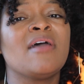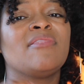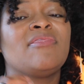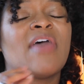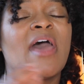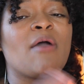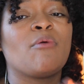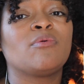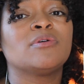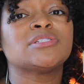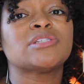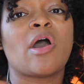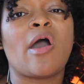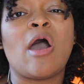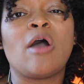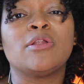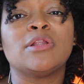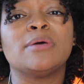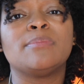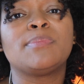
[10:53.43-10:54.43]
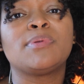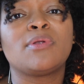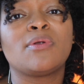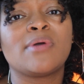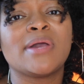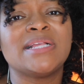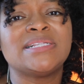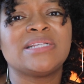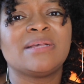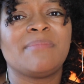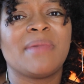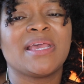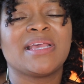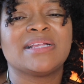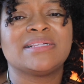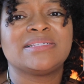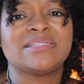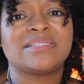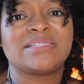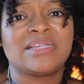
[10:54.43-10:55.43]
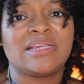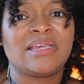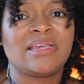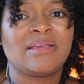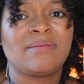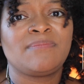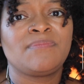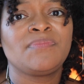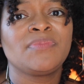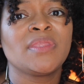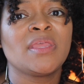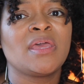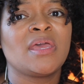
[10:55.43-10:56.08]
That was all a ploy to make it seem.